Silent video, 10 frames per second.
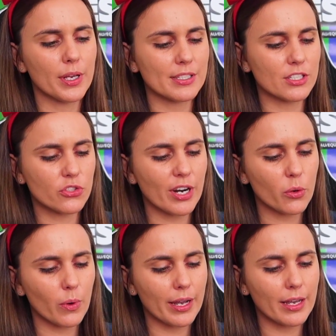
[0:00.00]
is straight
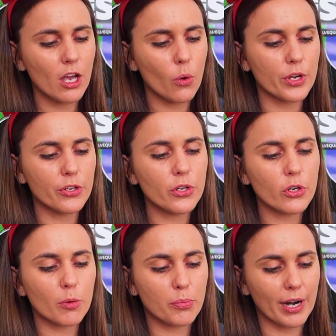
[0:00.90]
away, when you do
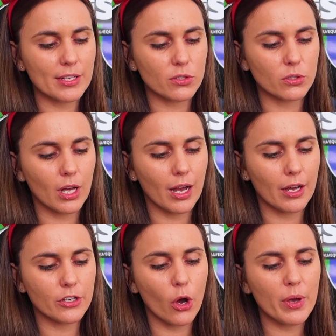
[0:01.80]
your appraisal,
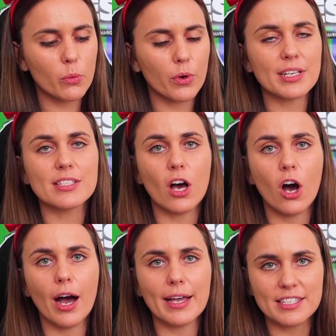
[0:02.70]
knowing what is the
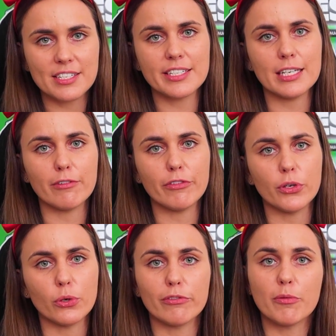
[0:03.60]
highest tier for
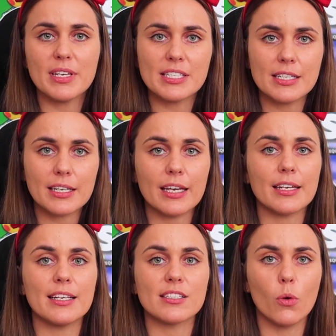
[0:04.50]
you. For Mystic,
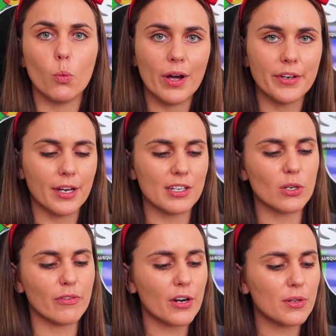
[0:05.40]
it is a Wonder.
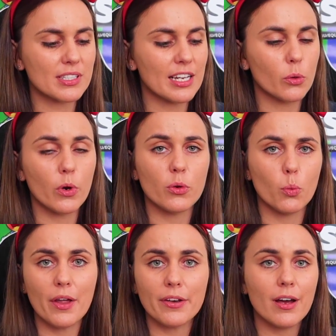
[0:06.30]
So if I don't see the
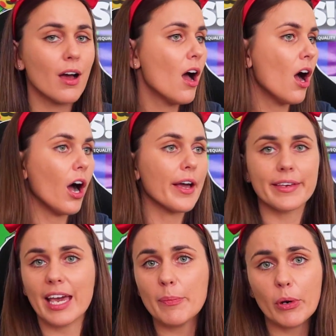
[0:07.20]
word Wonder, I
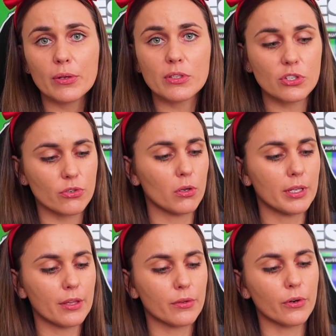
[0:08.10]
keep on
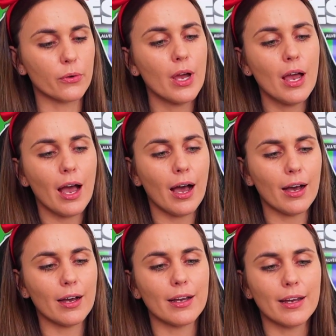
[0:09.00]
scrolling through
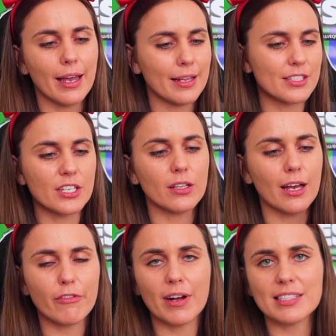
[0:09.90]
until
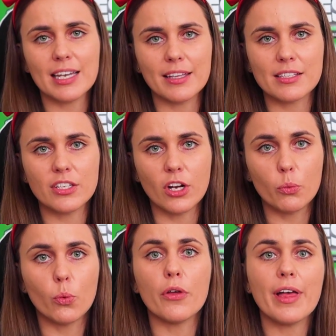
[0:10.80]
I find something that's, you
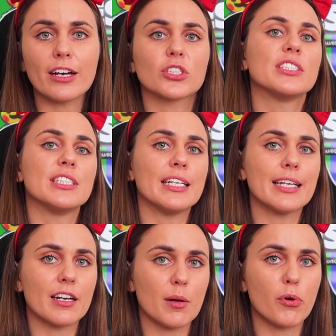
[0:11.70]
know, worth actually sitting
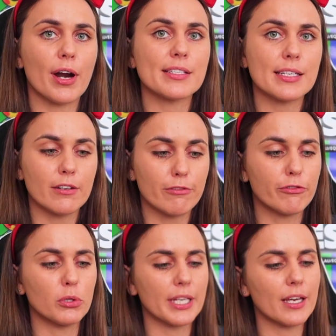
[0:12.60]
down and appraising
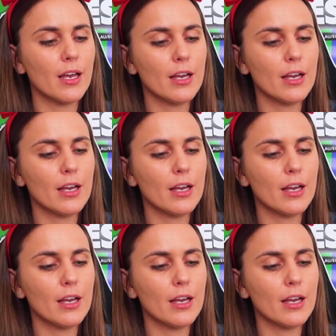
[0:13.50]
fully.